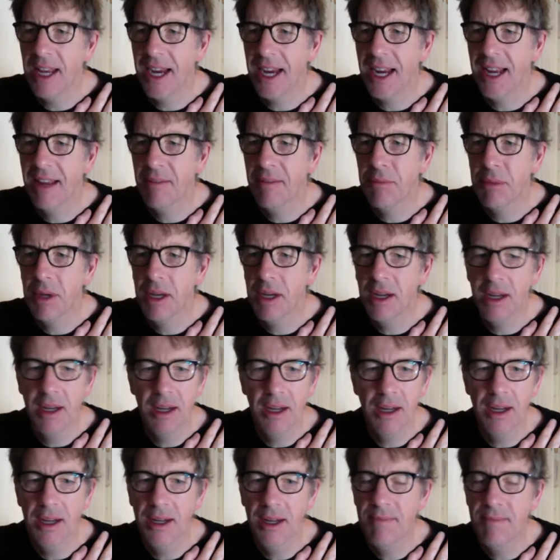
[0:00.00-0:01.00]
it, but
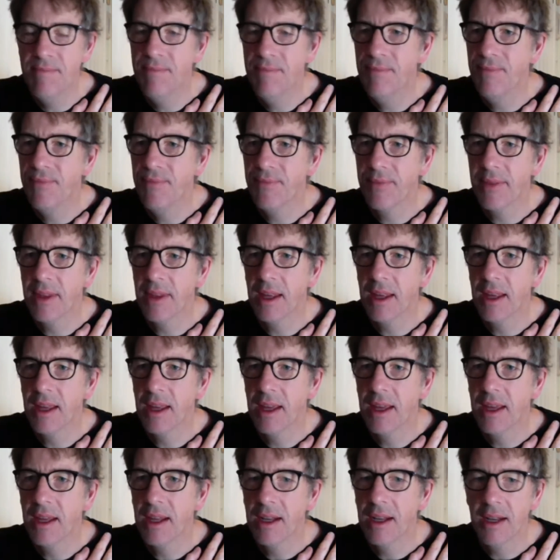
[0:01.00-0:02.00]

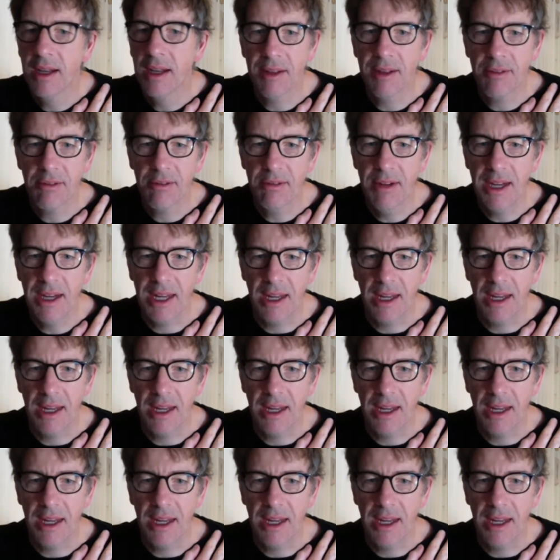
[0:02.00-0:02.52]
that's great.